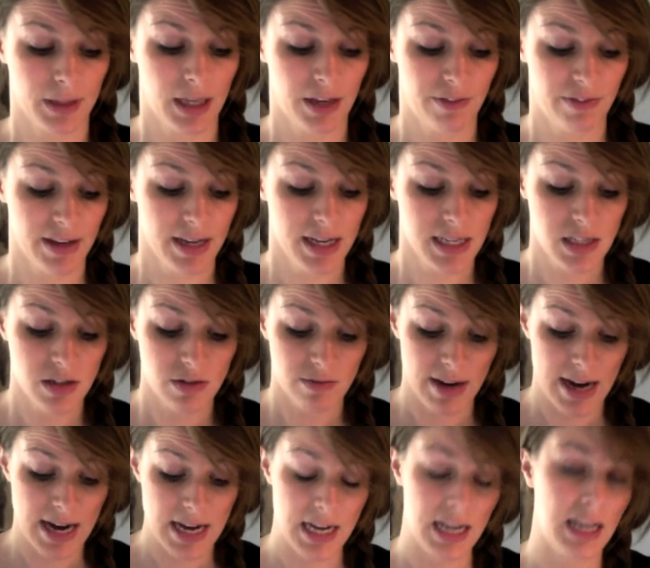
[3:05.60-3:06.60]
if it isn't
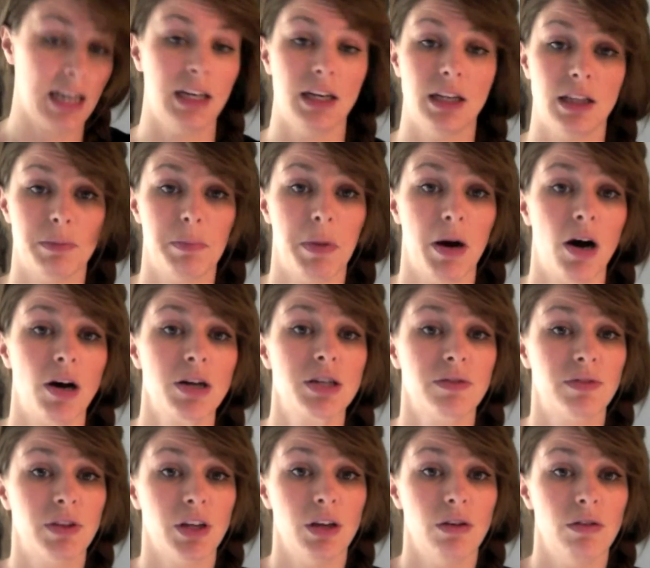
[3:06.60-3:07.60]
raining in the part
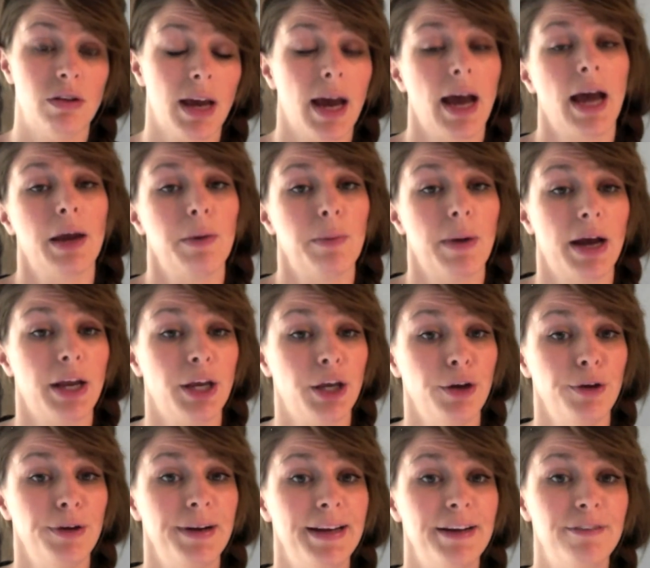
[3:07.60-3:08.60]
of the UK where
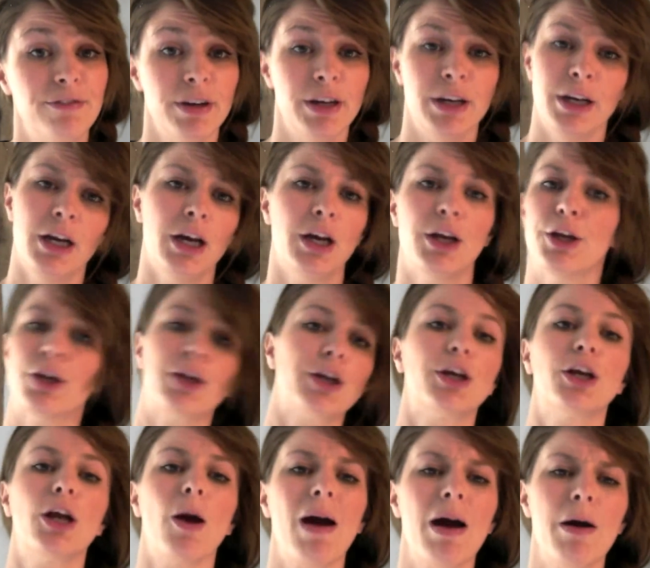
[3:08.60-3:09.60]
you live,
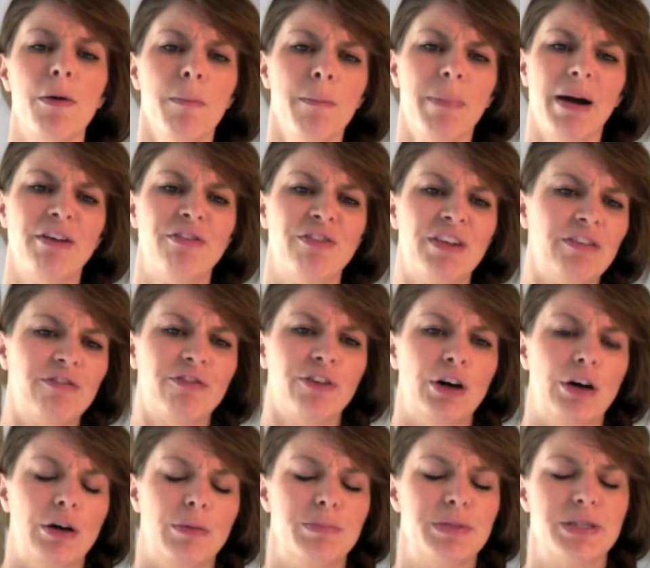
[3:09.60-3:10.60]
go out and buy
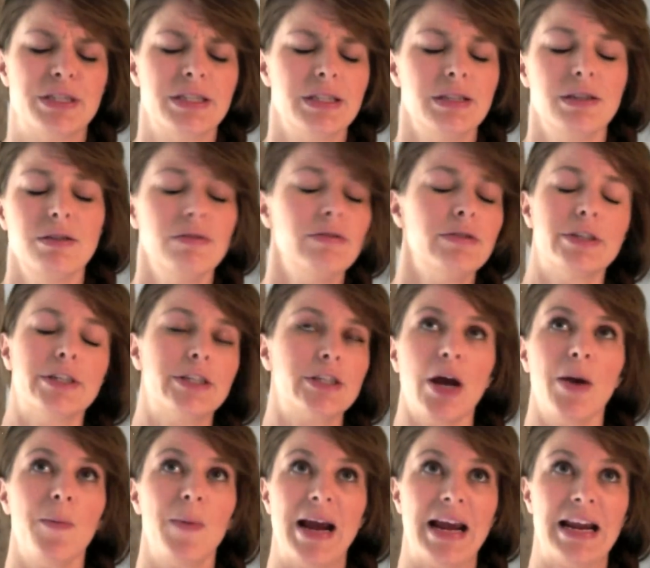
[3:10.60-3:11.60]
flip-flops.
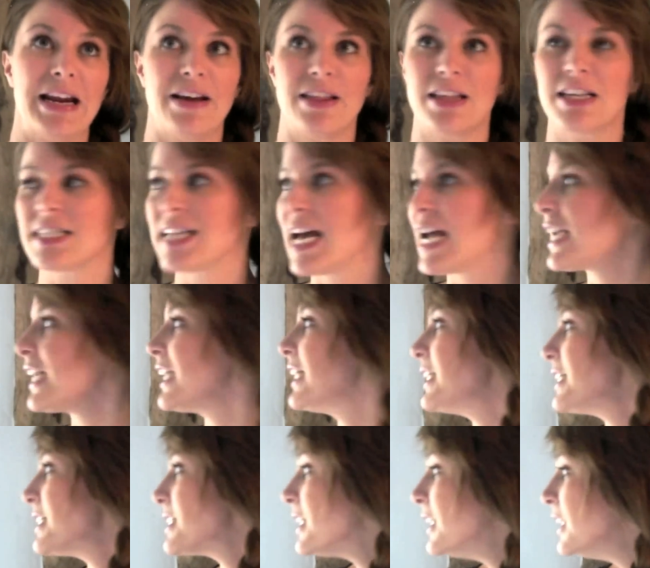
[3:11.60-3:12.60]
Don't wait another
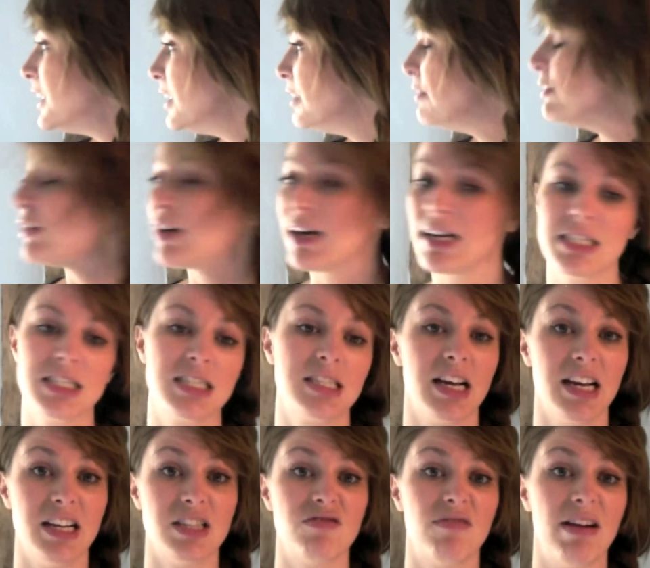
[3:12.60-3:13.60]
second. For us,
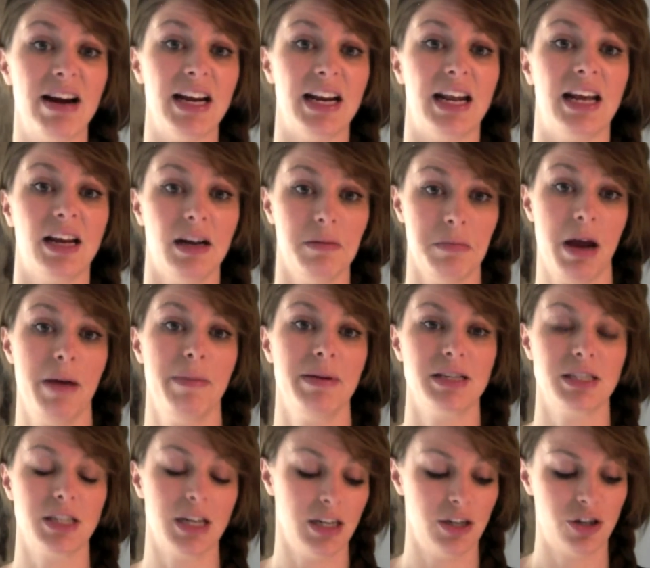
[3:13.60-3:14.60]
it's raining. I'm hoping
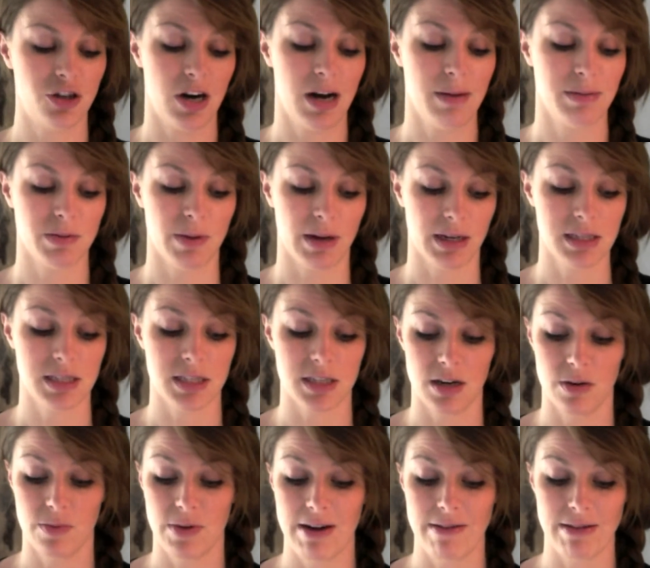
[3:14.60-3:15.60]
it's going to dry up so I can
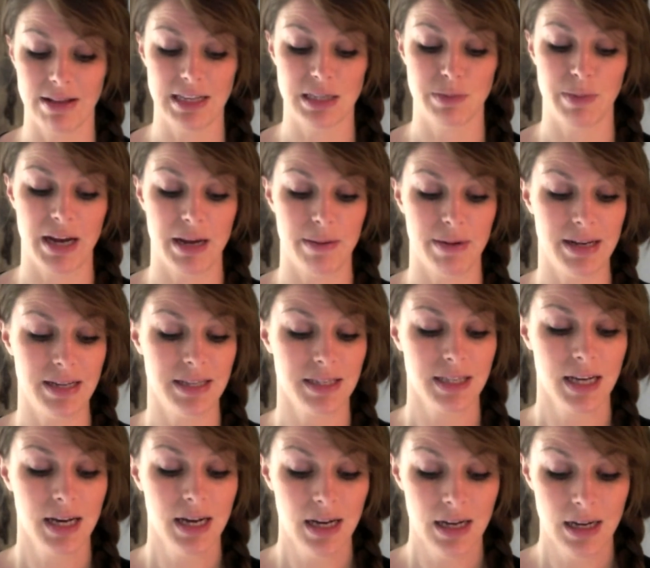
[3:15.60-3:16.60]
start wearing these
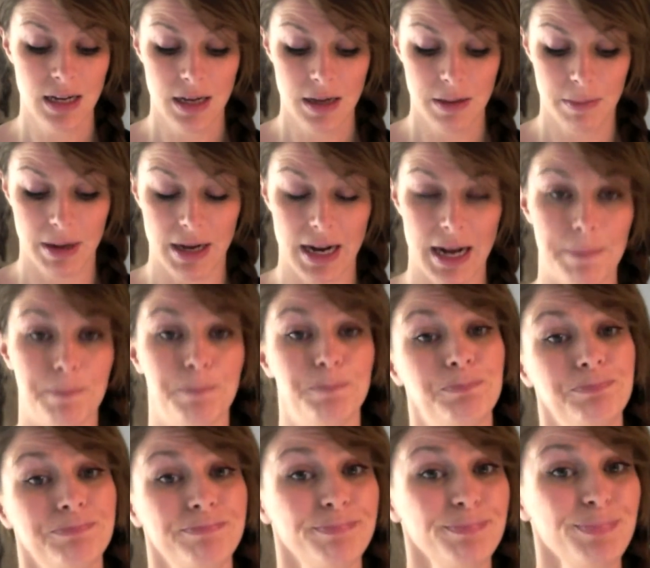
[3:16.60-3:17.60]
babies. But
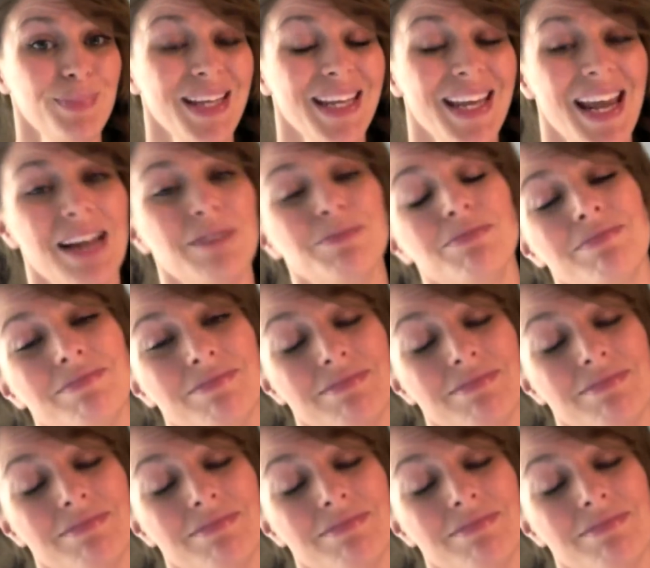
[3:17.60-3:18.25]
yeah,